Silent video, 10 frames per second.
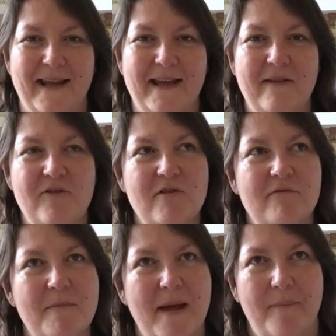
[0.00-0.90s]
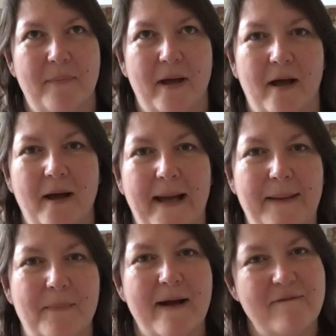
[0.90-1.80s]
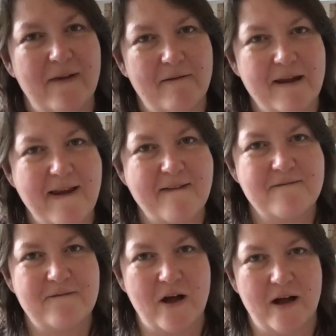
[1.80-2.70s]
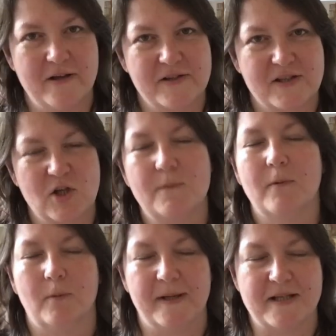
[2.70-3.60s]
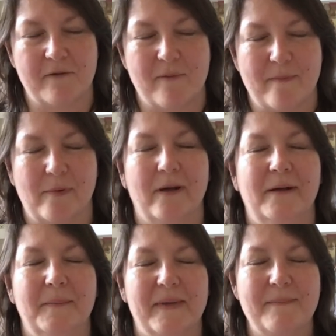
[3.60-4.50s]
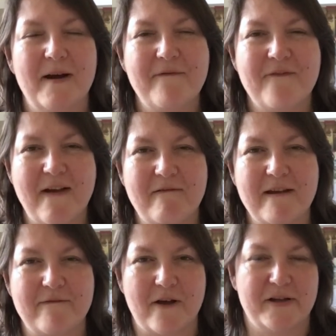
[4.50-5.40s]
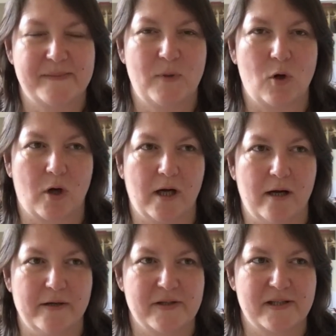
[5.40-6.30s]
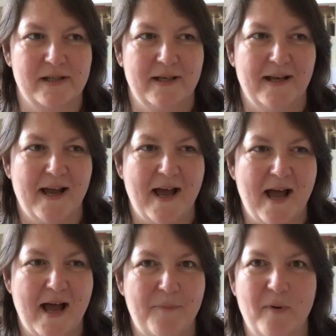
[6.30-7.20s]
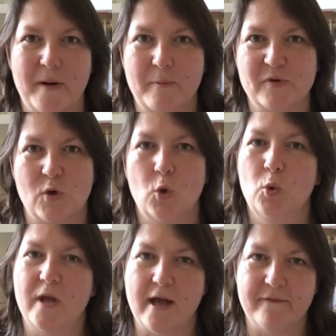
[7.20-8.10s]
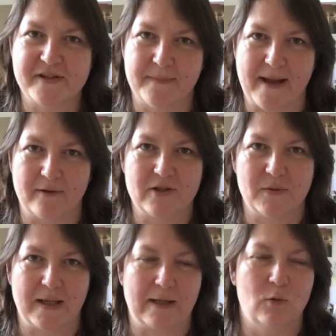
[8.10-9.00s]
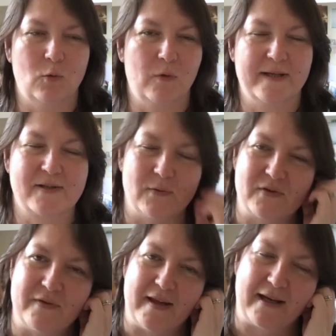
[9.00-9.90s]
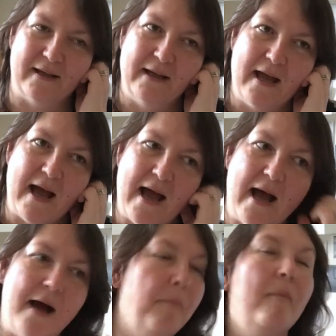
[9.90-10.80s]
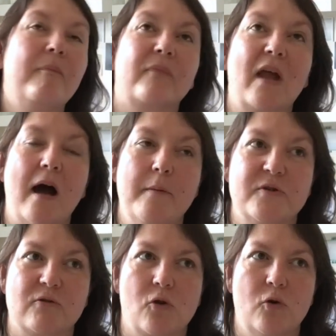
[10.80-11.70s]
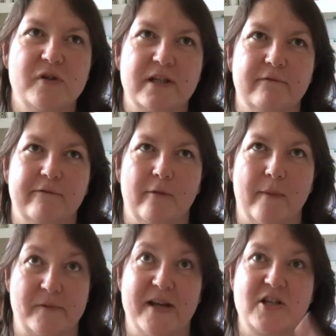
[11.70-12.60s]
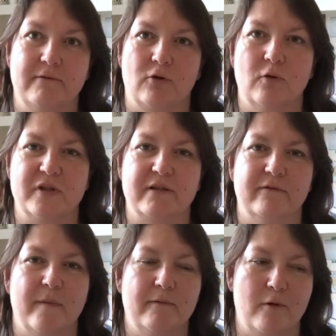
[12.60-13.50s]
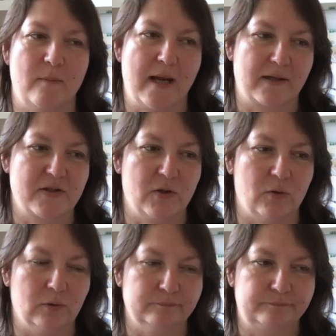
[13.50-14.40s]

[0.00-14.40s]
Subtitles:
If you remember, in my very first, you probably don't remember, in my very first podcast, when I was all nervous about doing all this sort of thing, I was actually recording from the room next door,